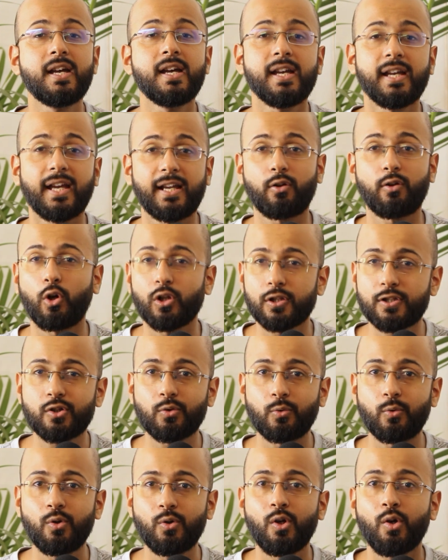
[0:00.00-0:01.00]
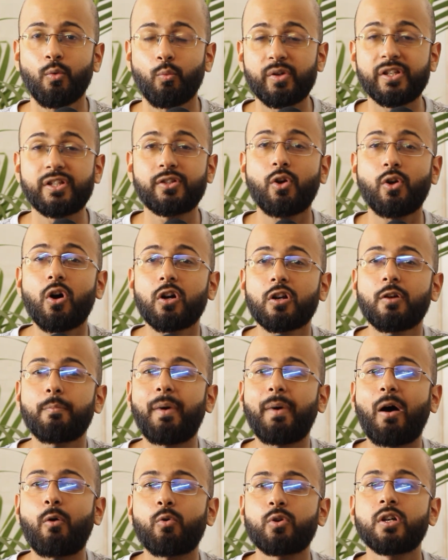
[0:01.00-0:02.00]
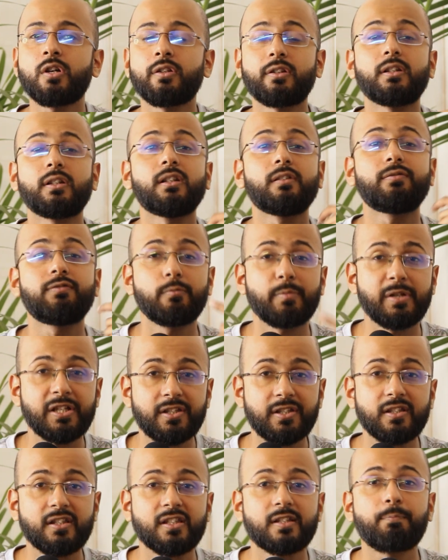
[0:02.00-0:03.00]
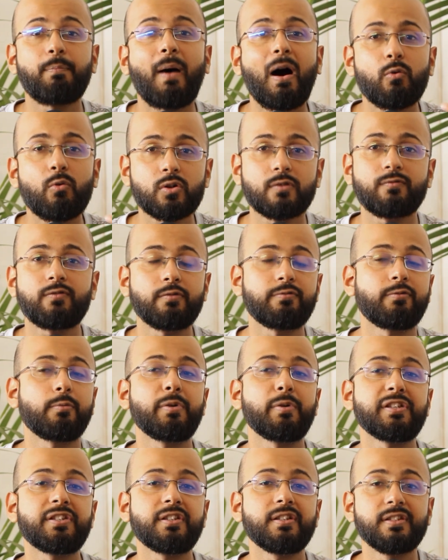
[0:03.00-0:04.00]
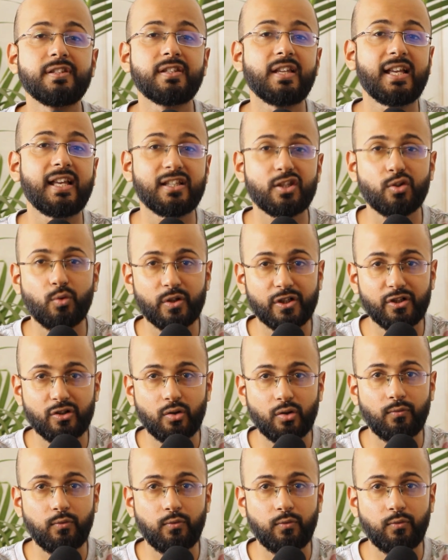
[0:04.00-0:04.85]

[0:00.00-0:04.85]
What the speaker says: And also, we talk about the affirmations, power of affirmations, and so on and so